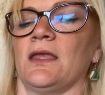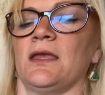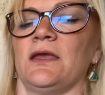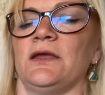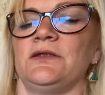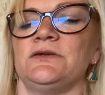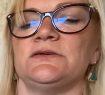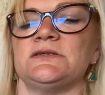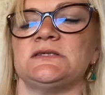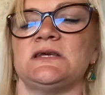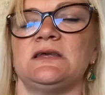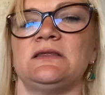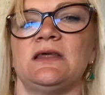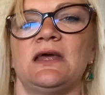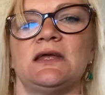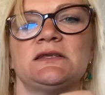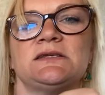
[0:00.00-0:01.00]
Can you see
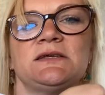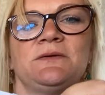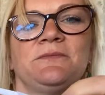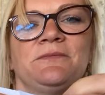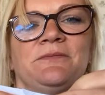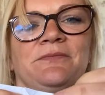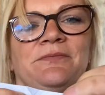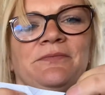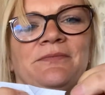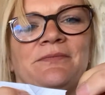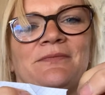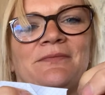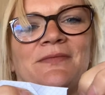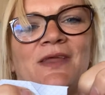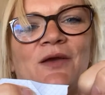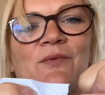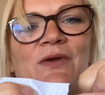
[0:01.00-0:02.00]
that?
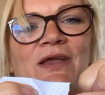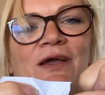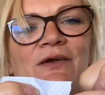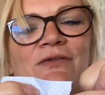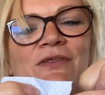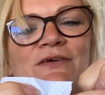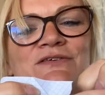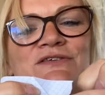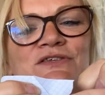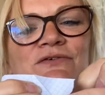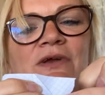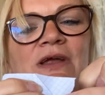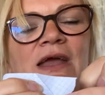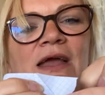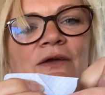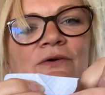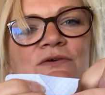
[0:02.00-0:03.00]
There we go, those 3
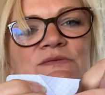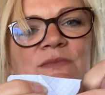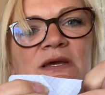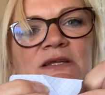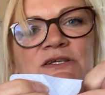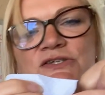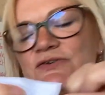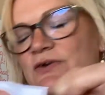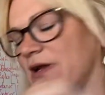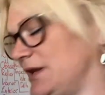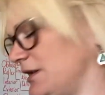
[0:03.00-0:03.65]
angles made a straight